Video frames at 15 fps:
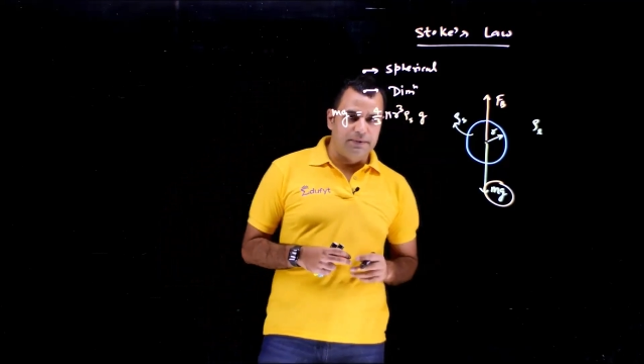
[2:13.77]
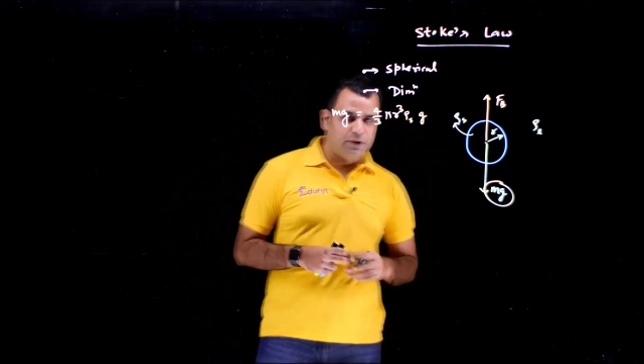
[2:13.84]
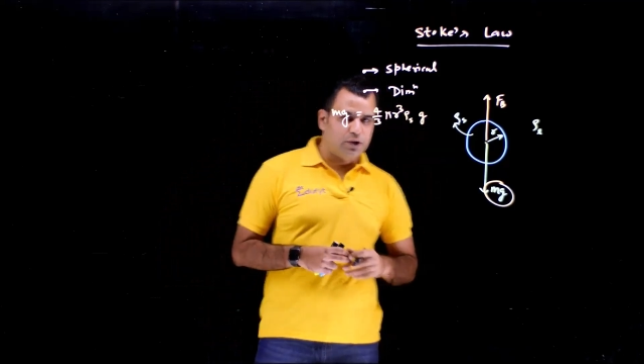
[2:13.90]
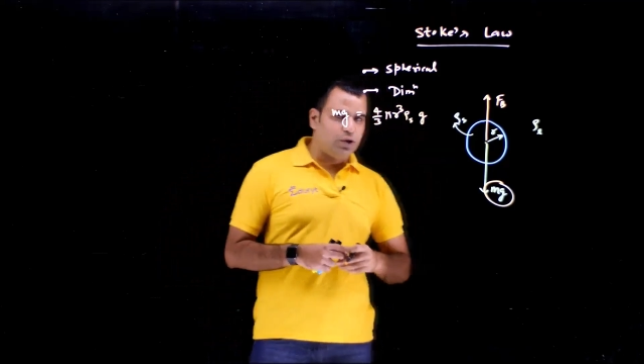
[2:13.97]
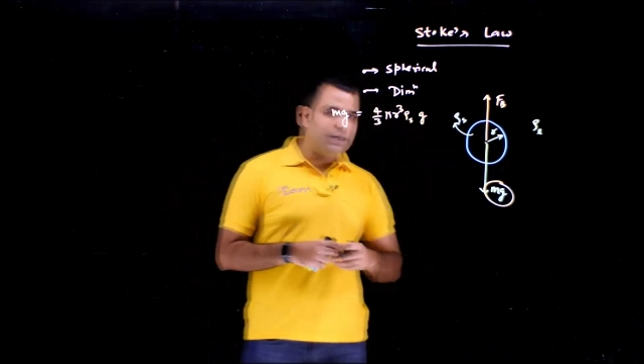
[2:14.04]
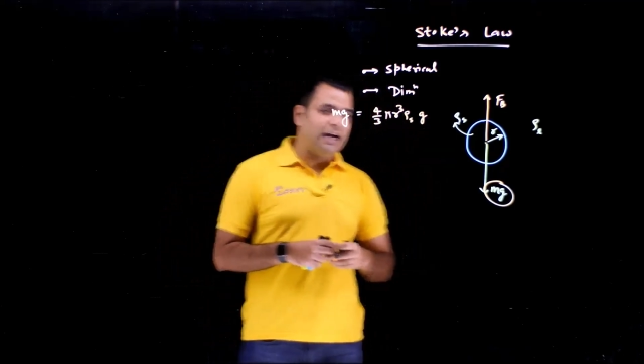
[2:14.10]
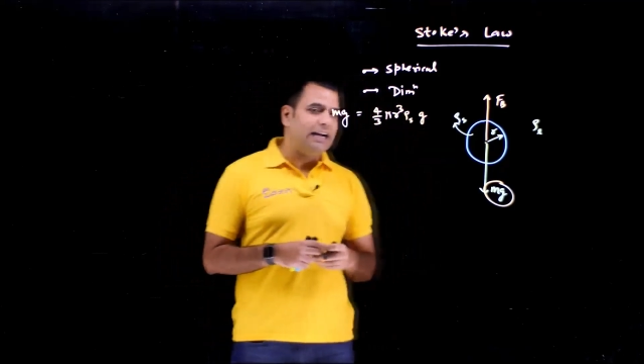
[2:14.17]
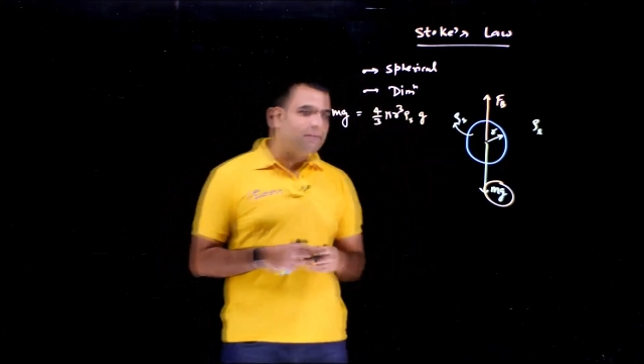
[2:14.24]
So
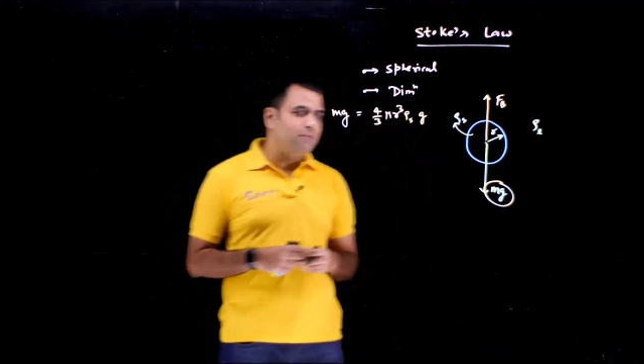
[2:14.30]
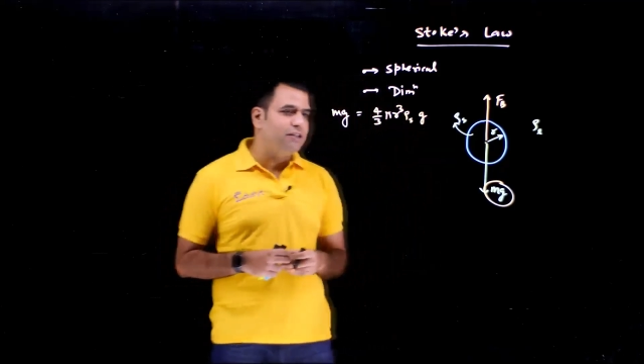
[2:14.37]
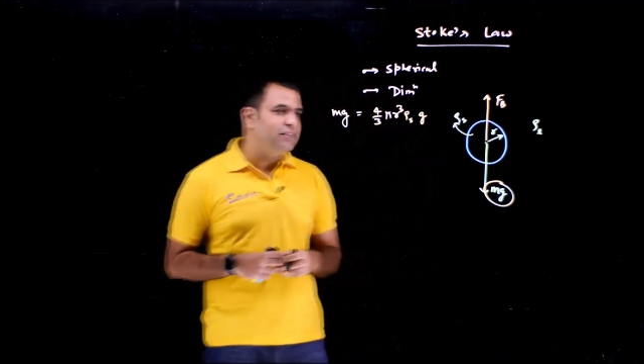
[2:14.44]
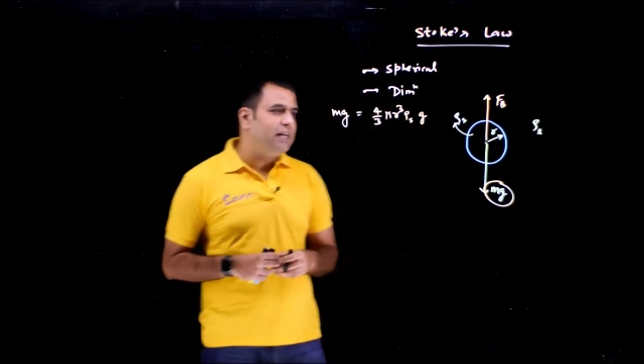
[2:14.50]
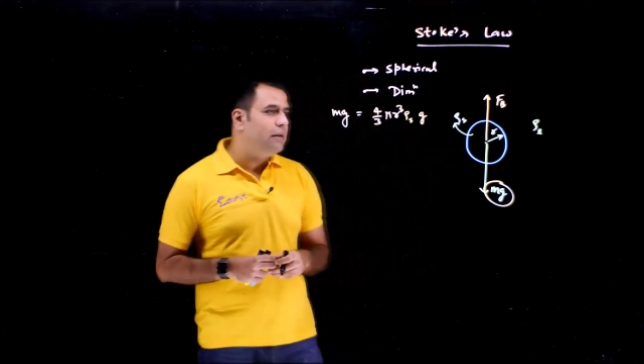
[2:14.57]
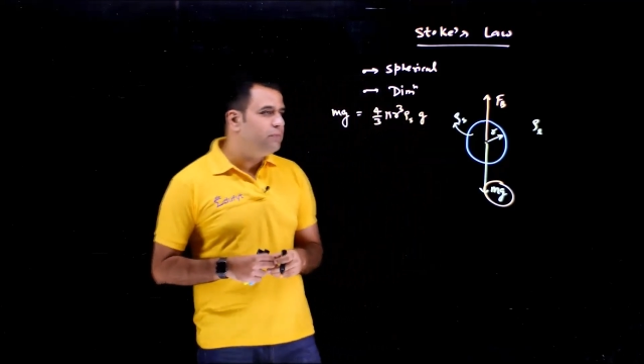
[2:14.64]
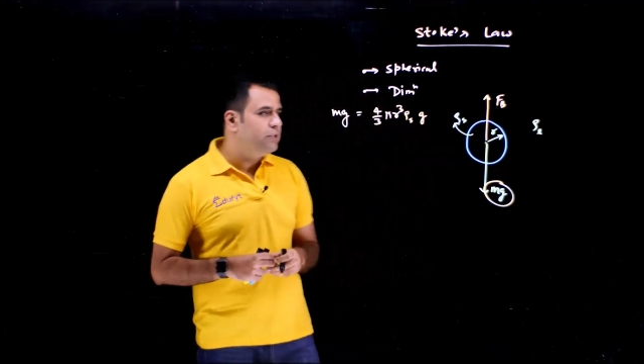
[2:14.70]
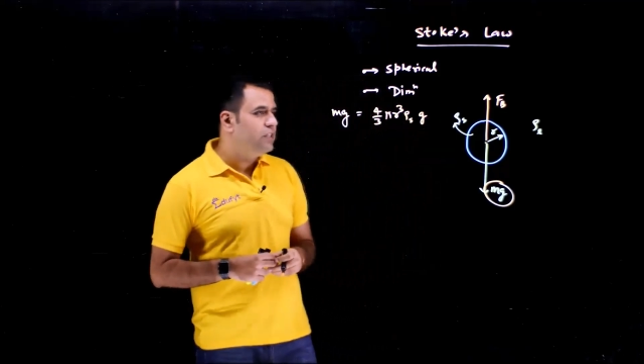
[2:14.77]
that much
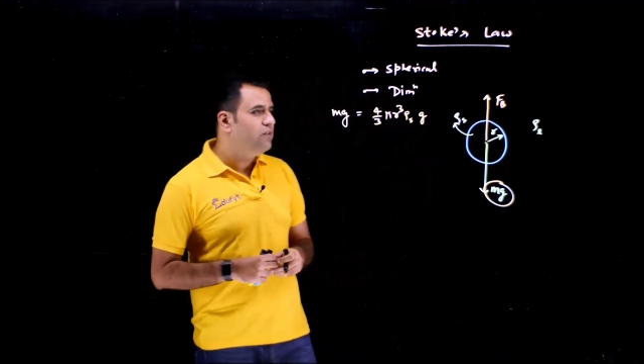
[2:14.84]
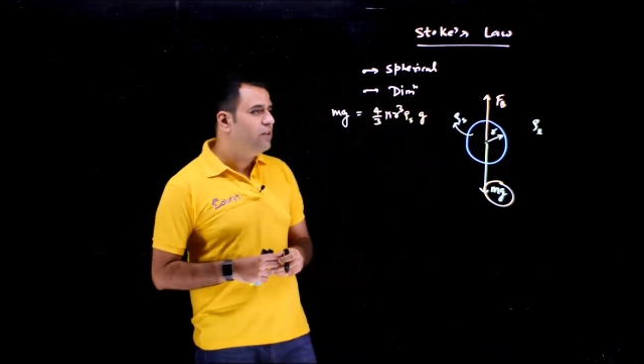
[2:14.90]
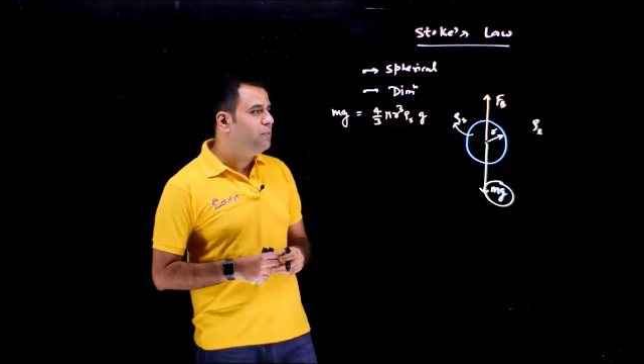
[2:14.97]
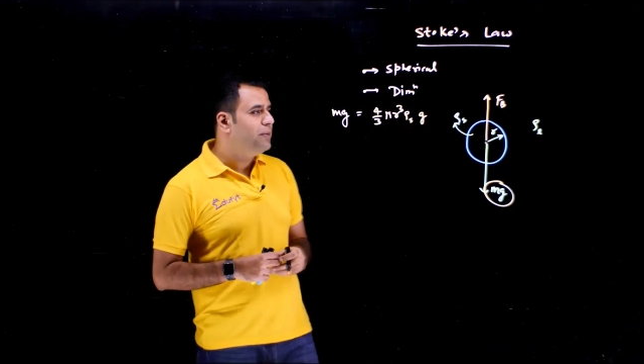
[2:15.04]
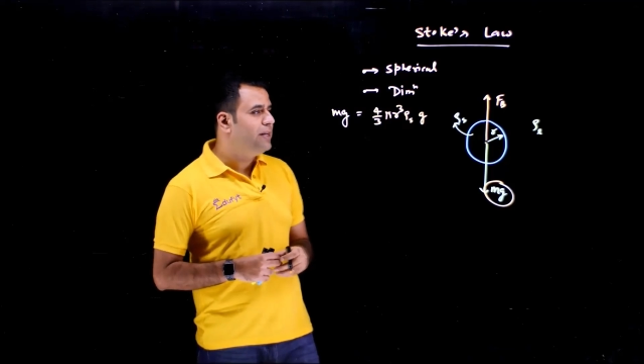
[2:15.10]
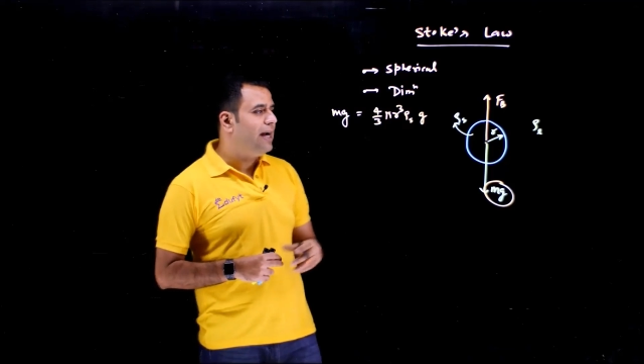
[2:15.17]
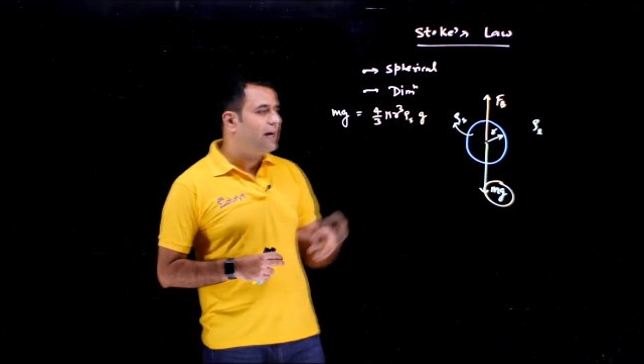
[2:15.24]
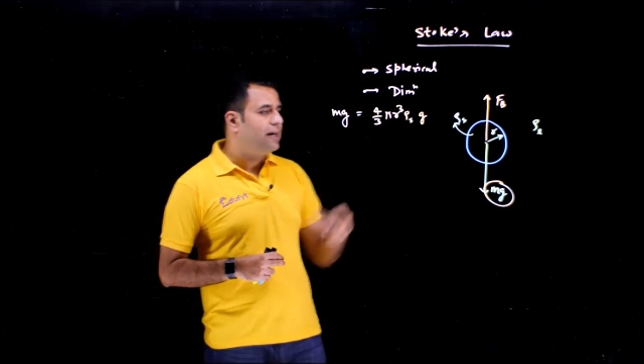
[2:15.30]
mg will
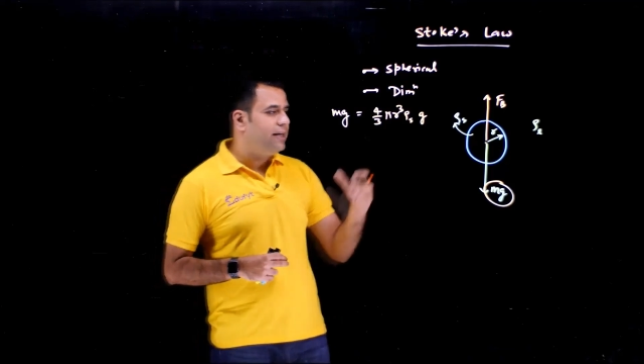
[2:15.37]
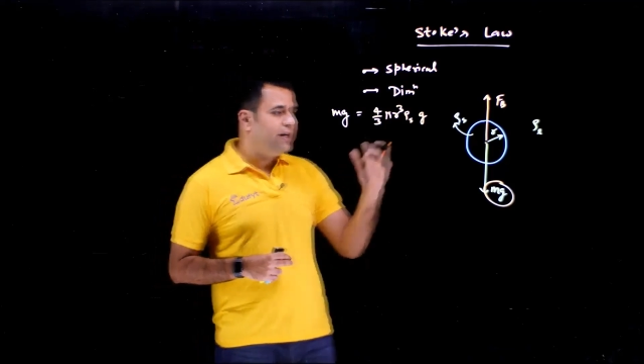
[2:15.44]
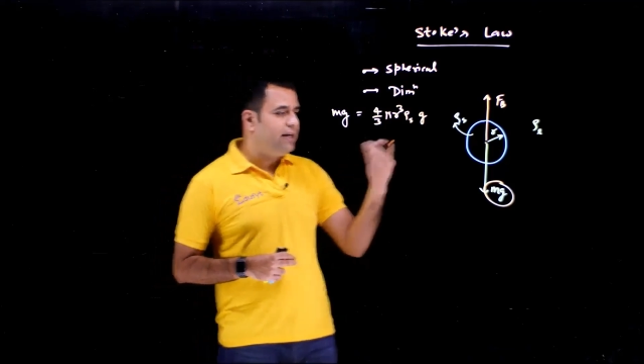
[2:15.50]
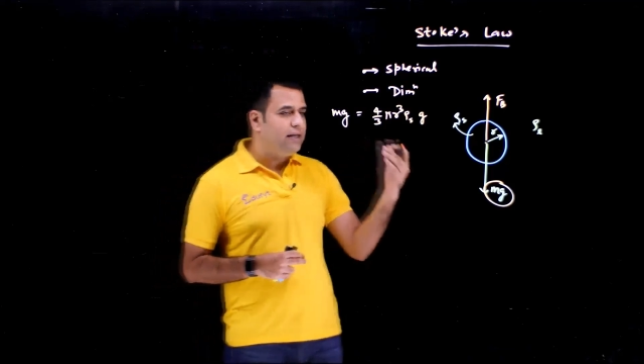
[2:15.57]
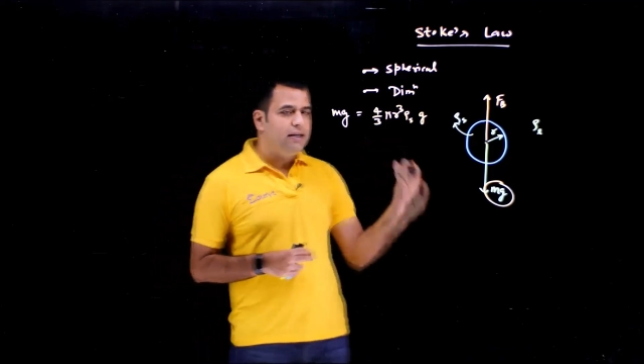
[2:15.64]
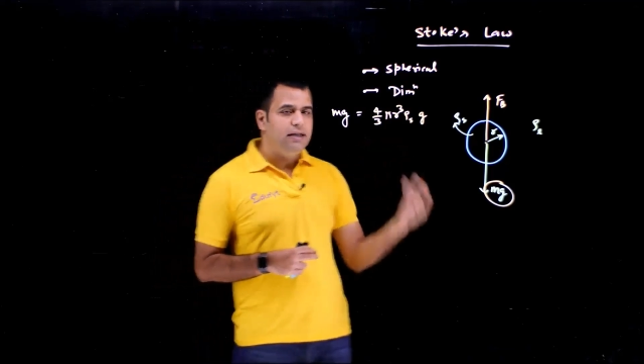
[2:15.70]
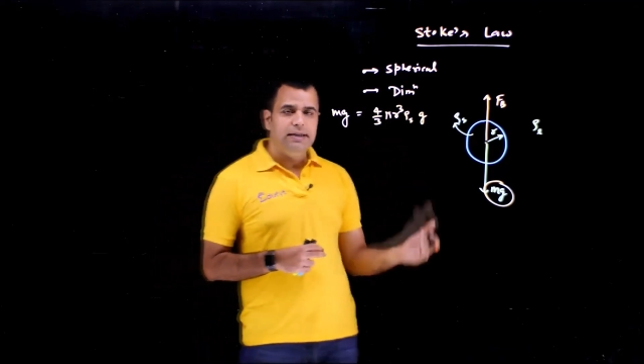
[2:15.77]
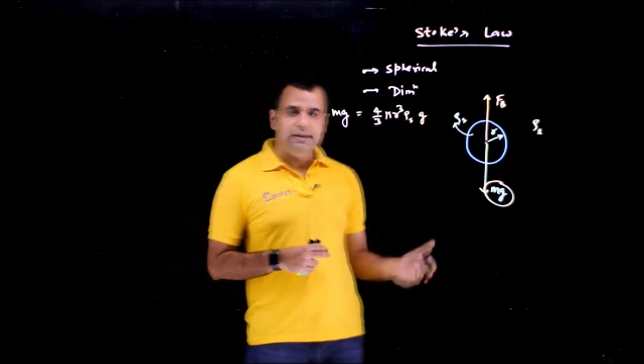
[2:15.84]
be acting